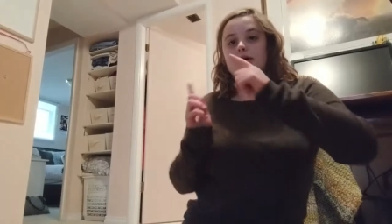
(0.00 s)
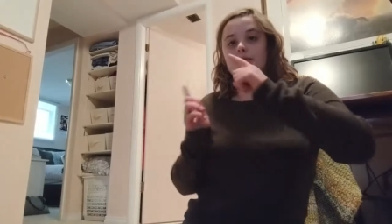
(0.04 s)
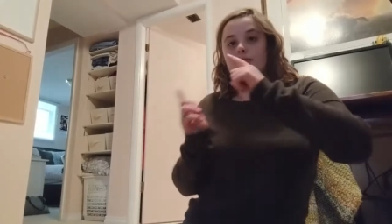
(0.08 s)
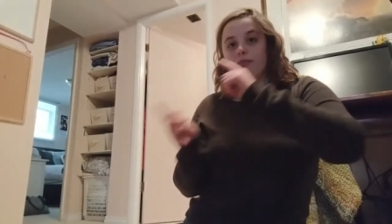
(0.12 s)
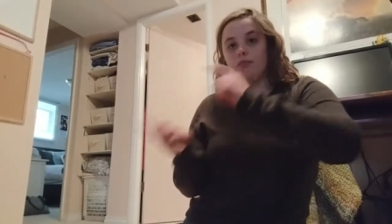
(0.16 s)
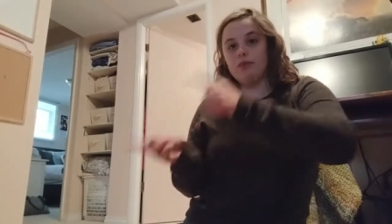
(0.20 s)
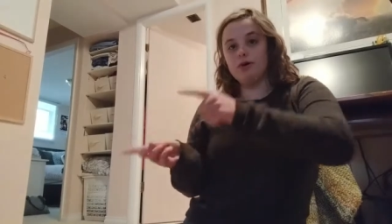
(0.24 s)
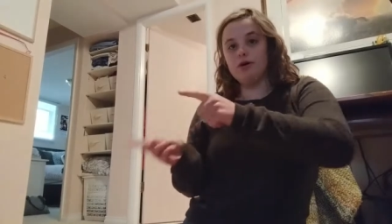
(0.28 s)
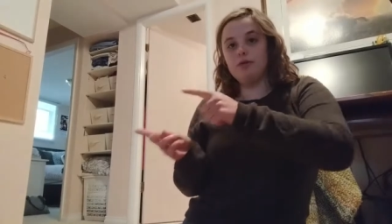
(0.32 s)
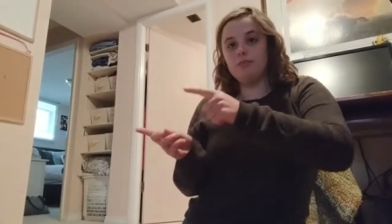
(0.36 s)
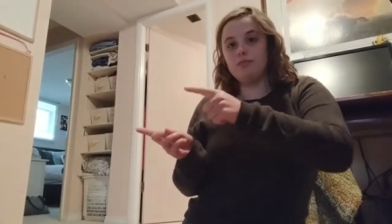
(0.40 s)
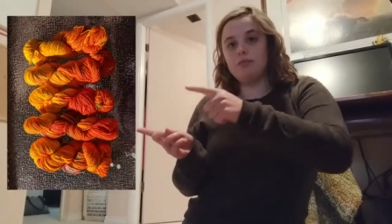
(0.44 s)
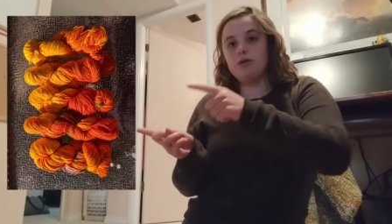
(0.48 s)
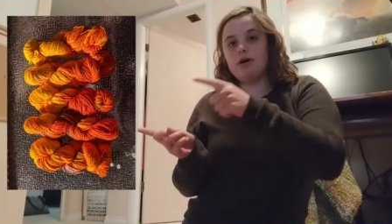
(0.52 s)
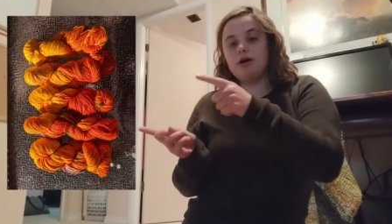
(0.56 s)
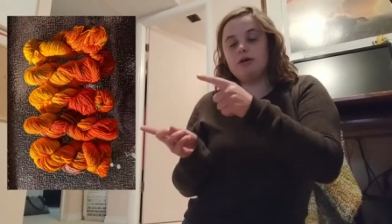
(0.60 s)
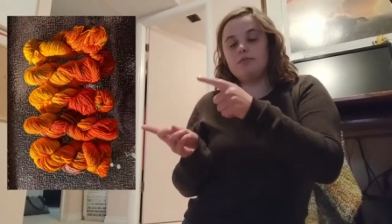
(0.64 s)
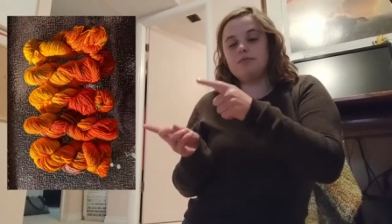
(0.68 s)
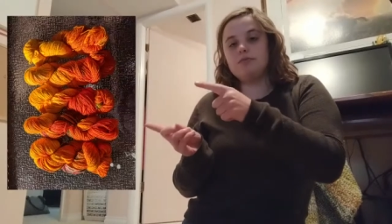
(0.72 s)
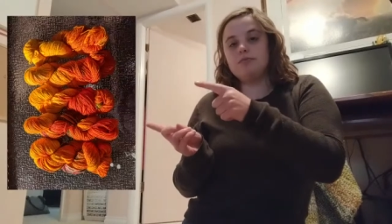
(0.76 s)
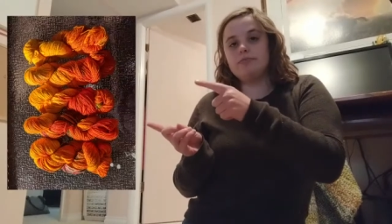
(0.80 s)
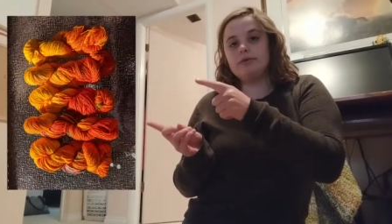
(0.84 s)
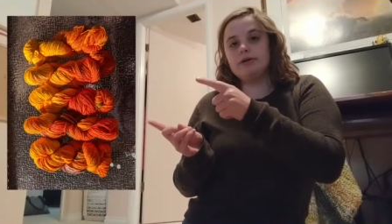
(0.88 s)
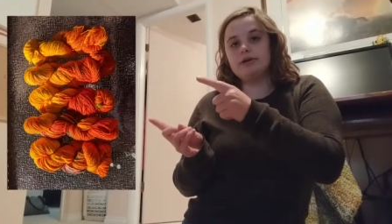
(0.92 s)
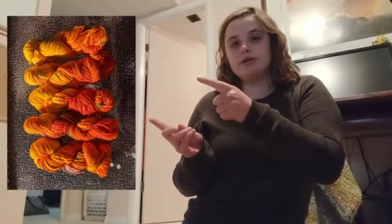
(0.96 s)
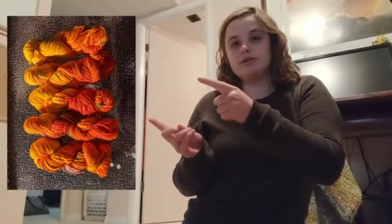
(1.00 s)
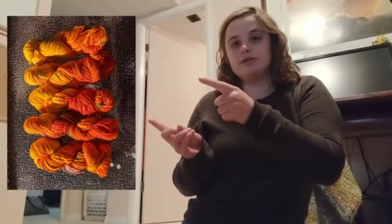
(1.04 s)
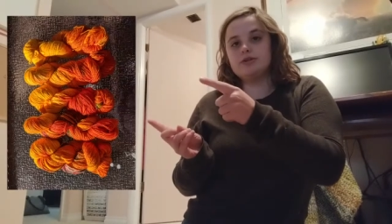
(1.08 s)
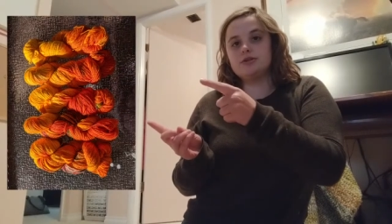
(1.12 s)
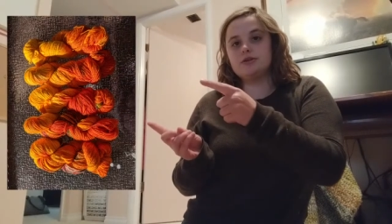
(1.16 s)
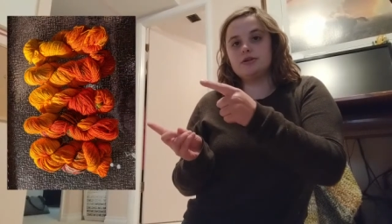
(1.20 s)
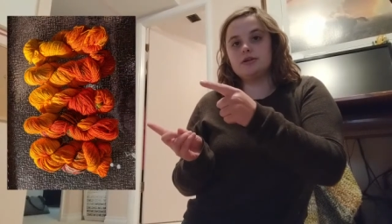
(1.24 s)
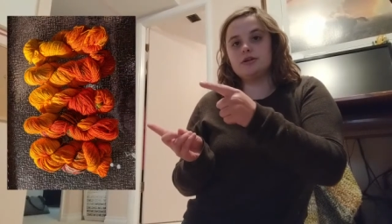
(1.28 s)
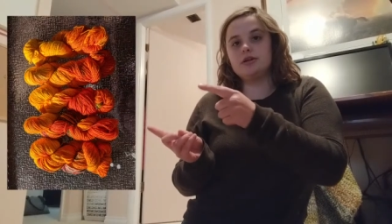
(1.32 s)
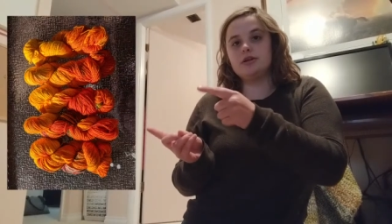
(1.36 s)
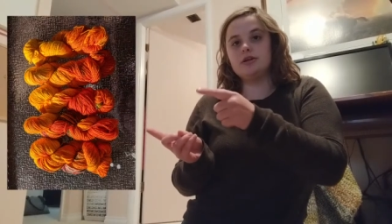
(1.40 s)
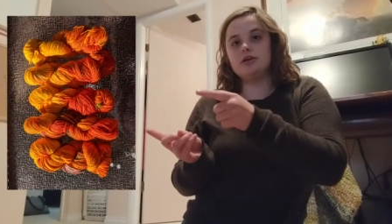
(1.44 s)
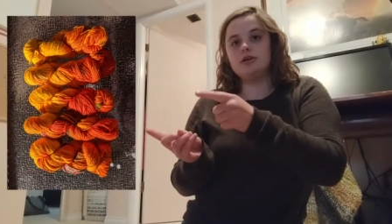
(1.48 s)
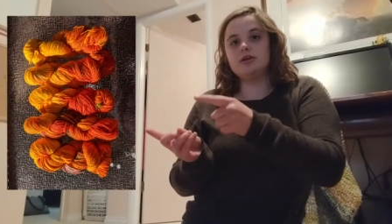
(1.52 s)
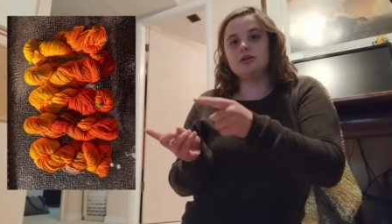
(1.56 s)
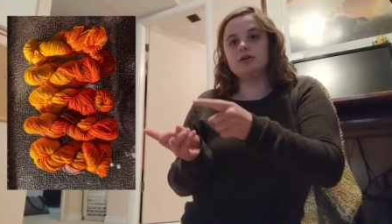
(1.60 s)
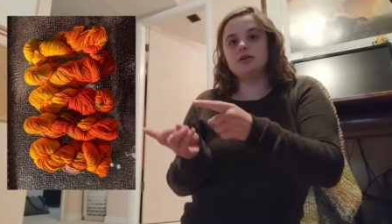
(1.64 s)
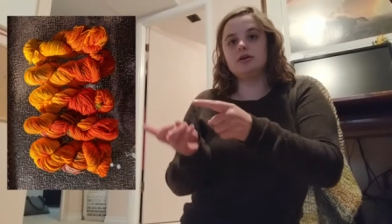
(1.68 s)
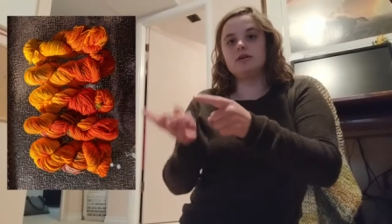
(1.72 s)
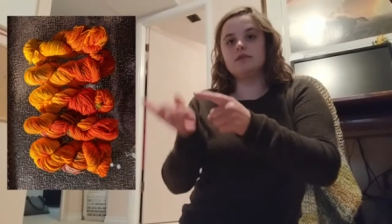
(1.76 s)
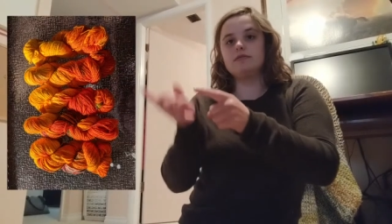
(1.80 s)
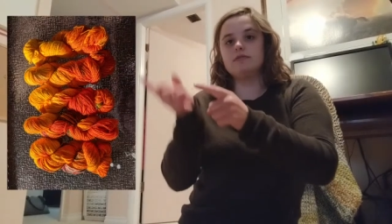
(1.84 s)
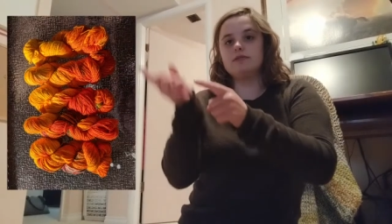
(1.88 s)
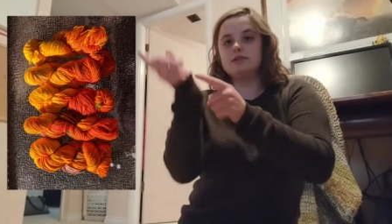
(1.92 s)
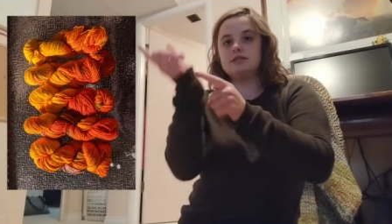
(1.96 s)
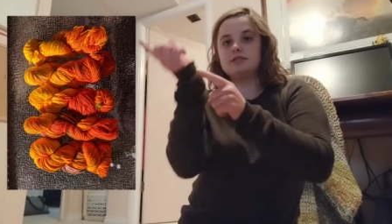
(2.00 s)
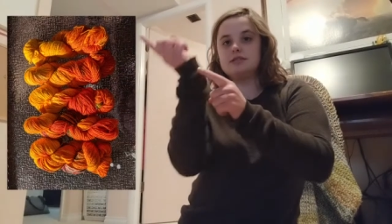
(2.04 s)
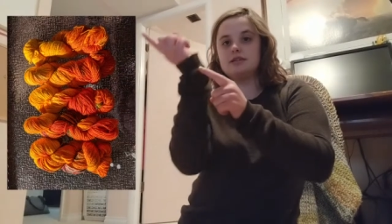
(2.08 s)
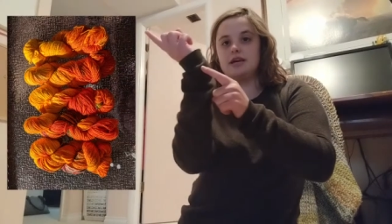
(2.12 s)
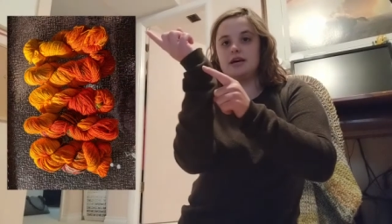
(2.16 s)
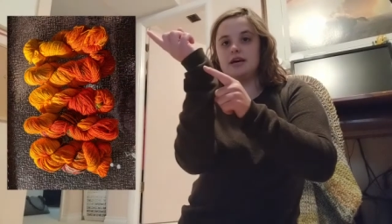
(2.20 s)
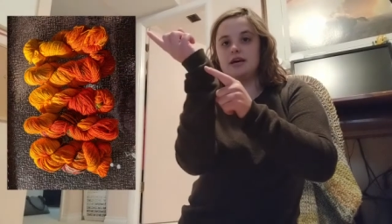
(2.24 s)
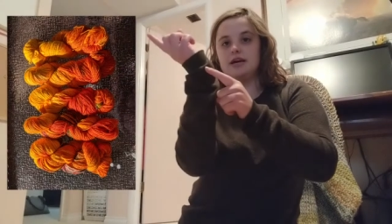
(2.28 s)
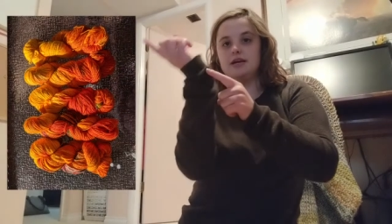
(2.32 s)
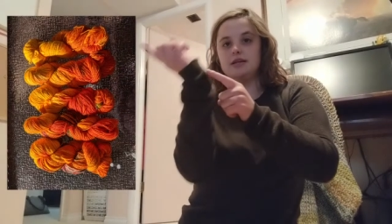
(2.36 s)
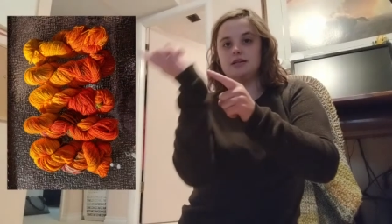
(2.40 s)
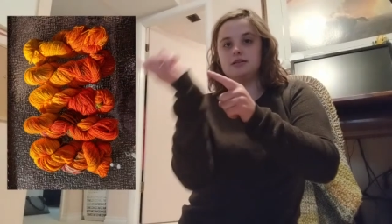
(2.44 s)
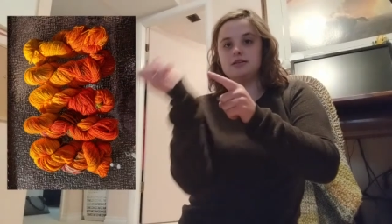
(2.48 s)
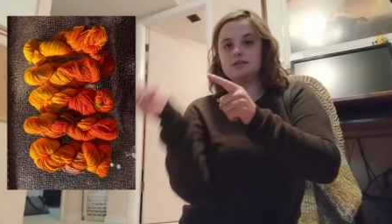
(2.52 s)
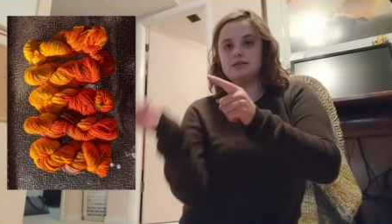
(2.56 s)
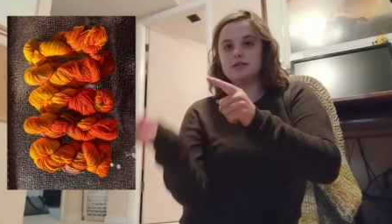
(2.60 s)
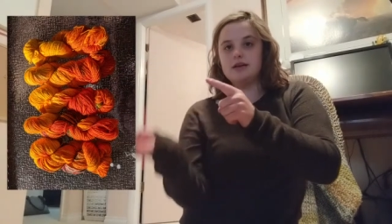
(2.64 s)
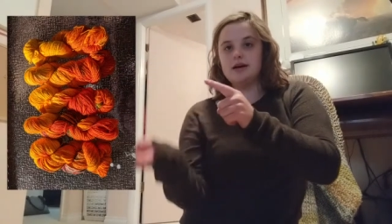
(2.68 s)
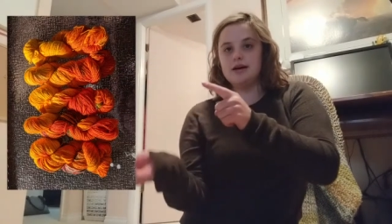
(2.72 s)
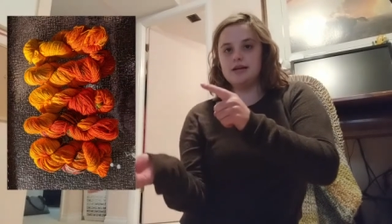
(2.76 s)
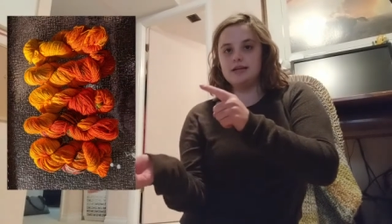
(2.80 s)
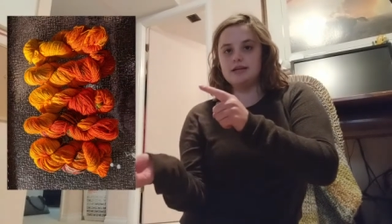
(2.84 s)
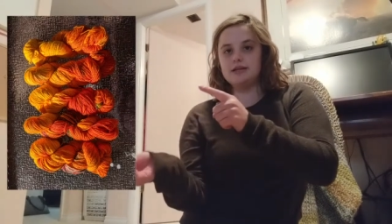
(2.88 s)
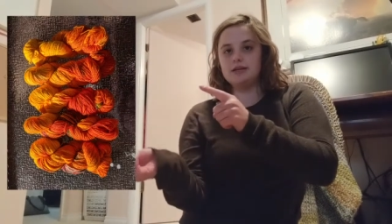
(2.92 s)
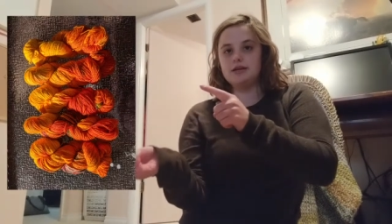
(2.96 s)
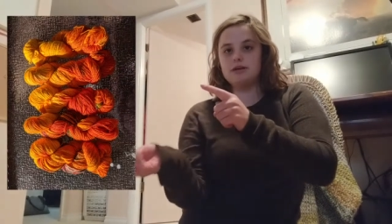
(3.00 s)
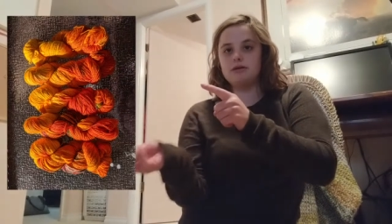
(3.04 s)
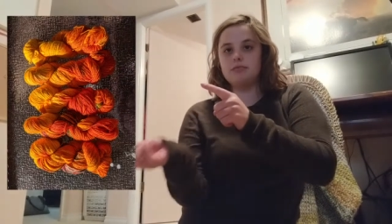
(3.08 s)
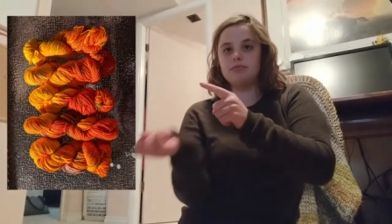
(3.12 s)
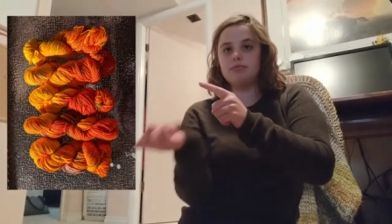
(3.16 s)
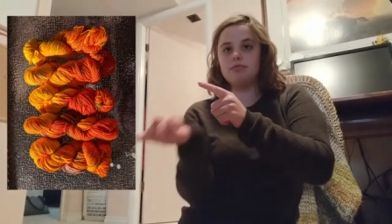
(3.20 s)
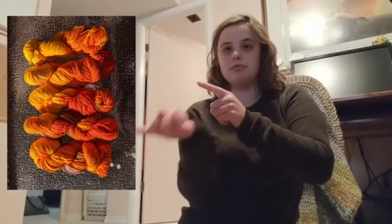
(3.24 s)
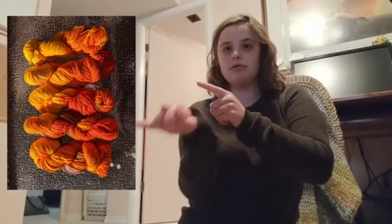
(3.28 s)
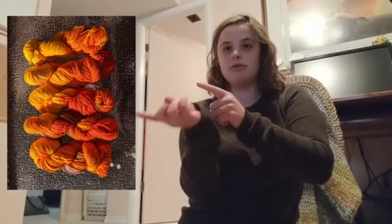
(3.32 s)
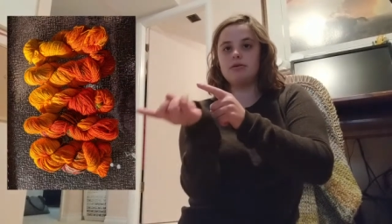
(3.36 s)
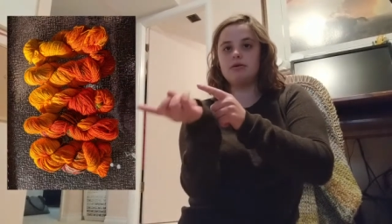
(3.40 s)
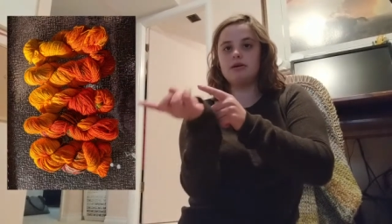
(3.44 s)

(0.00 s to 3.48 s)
I will pop a picture in here of the skeins lined up